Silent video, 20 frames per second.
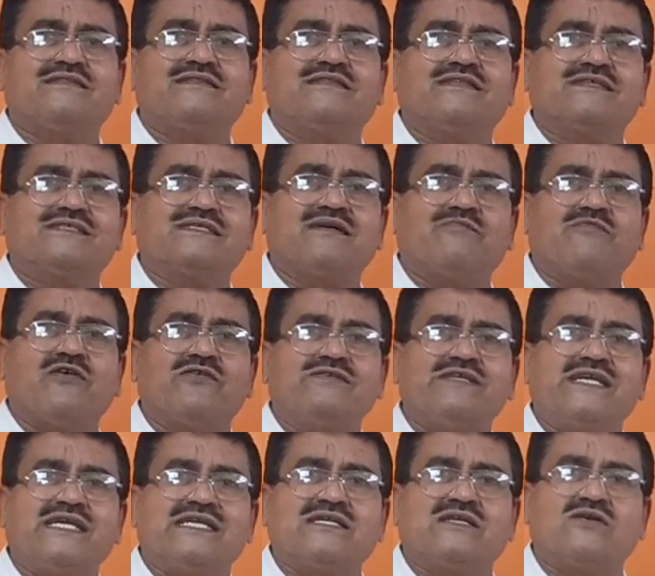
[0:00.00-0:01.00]
the
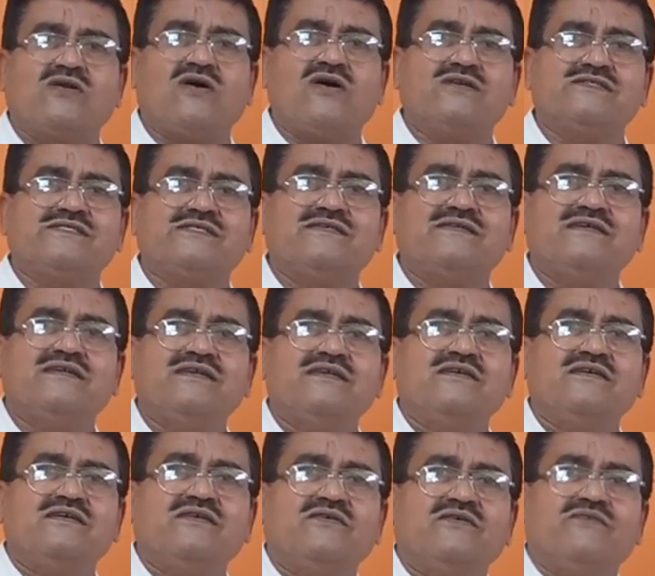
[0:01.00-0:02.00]
subordinate clause
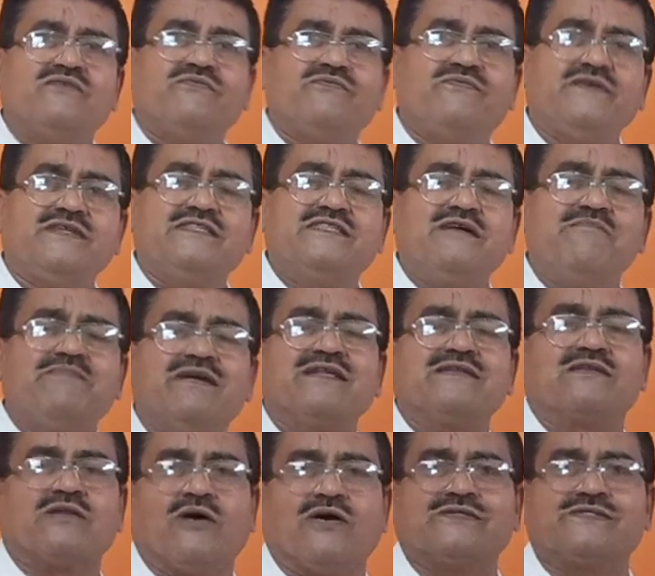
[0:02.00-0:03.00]
with the
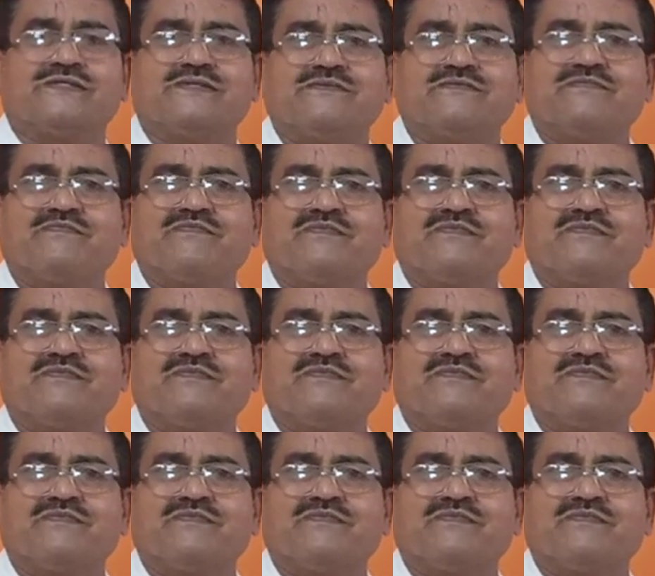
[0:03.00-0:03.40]
main clause.